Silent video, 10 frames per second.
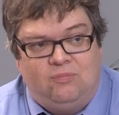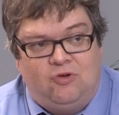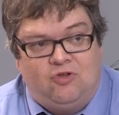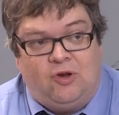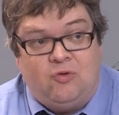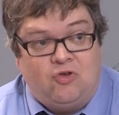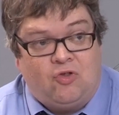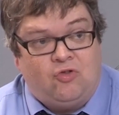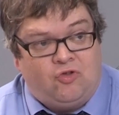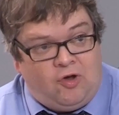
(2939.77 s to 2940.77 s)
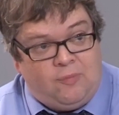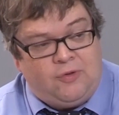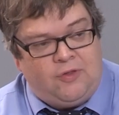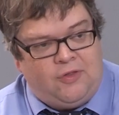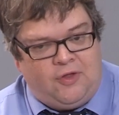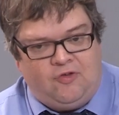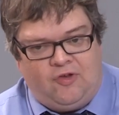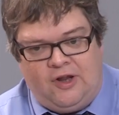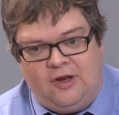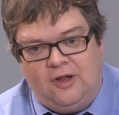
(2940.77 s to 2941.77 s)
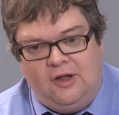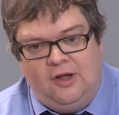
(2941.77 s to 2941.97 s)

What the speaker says: disclosures on top, that the 13